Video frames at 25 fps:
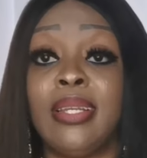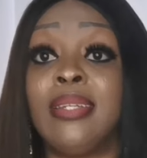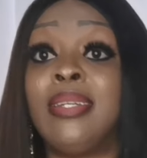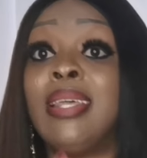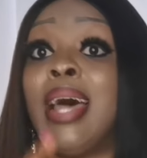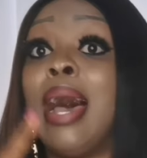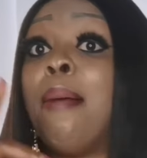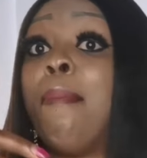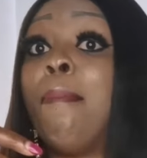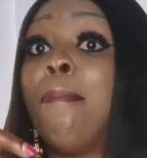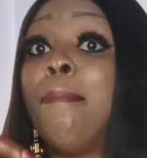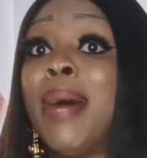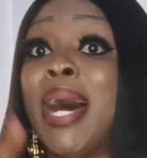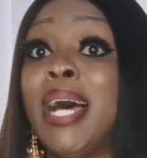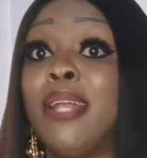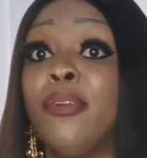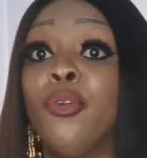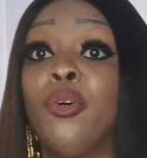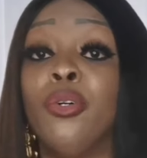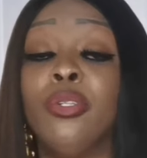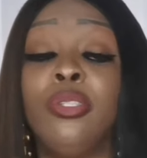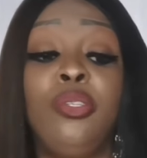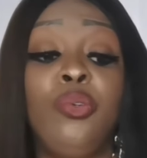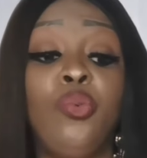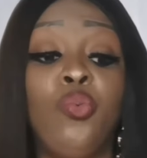that
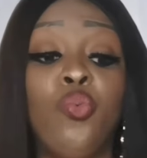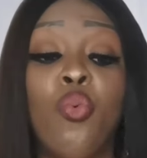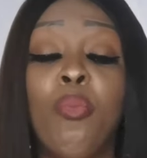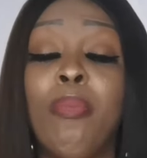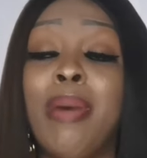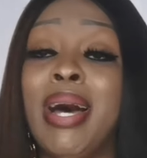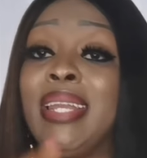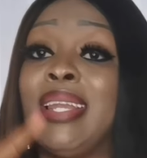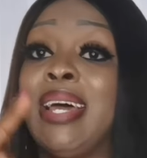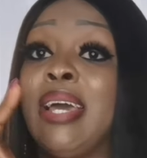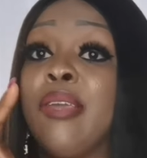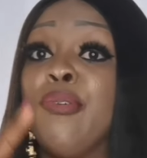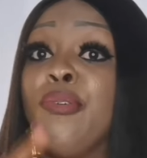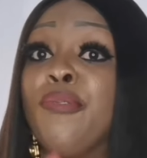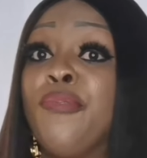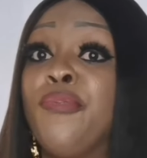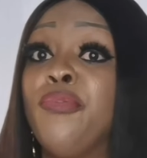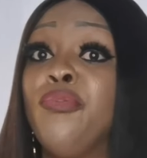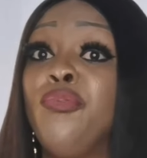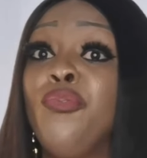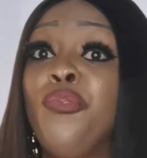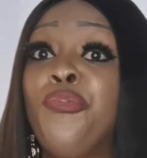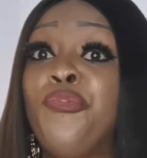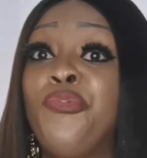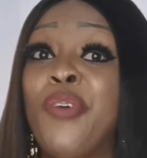man or the woman,
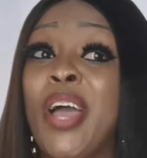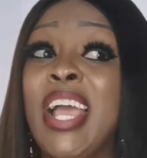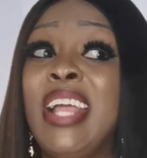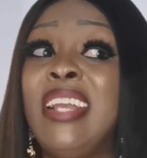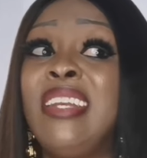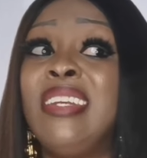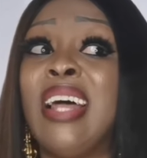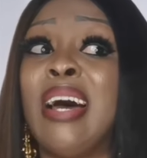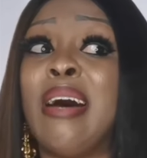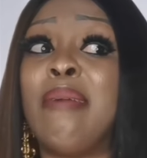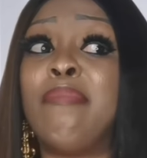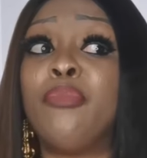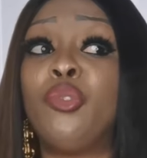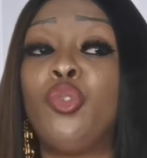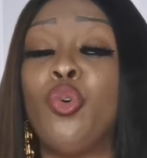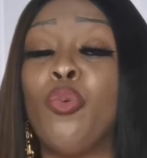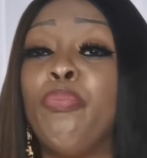or you find them